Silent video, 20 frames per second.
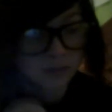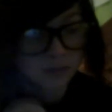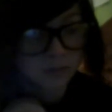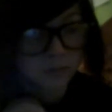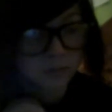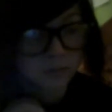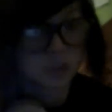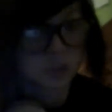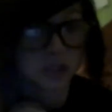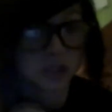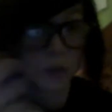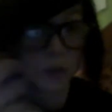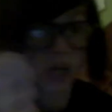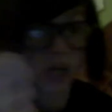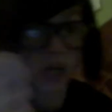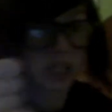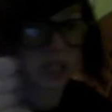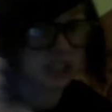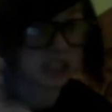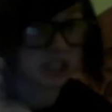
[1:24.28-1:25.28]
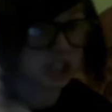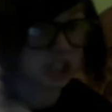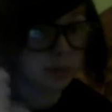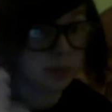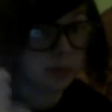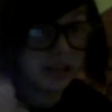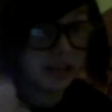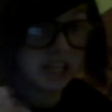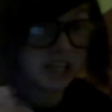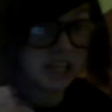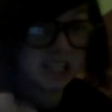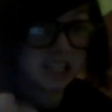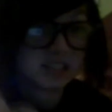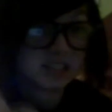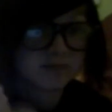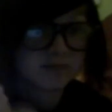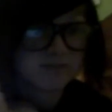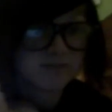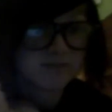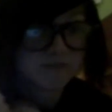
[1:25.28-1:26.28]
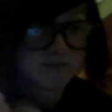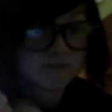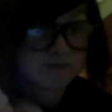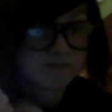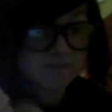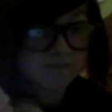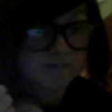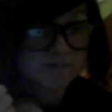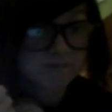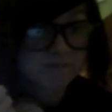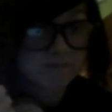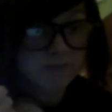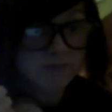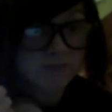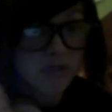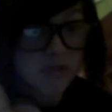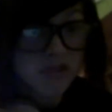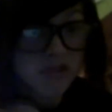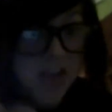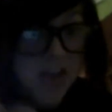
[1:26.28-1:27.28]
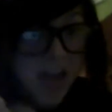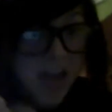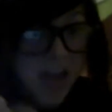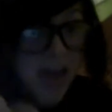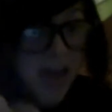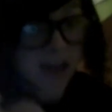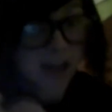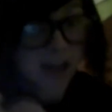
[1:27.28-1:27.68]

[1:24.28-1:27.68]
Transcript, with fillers: when someone clicks their pin, that